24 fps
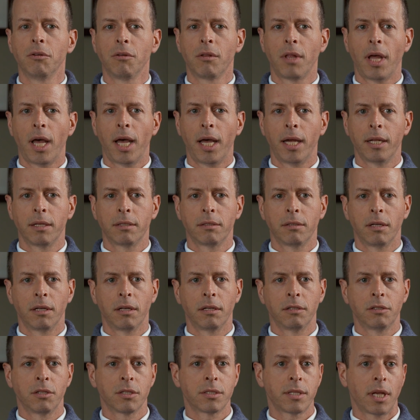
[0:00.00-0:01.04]
do
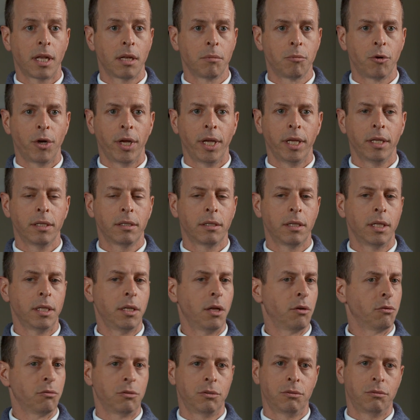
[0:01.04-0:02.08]
that to celebrate. They
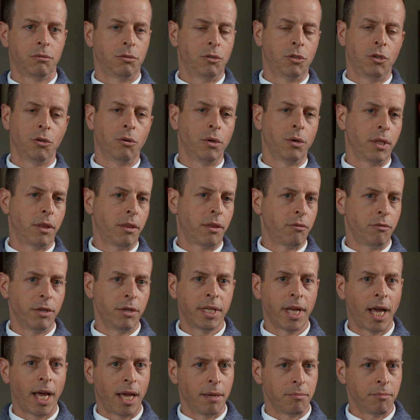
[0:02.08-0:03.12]
don't do it
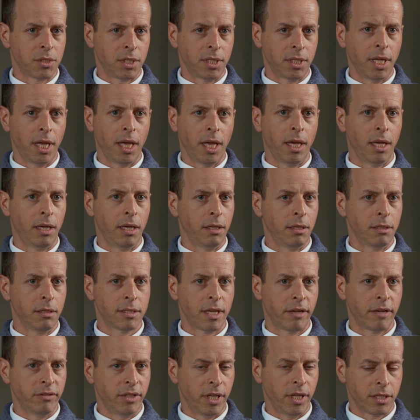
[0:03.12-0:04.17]
3 times a day,
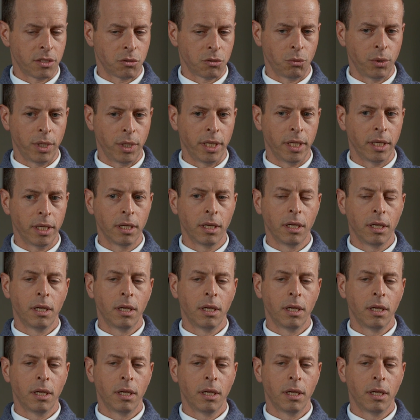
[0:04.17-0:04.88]
7 days a week.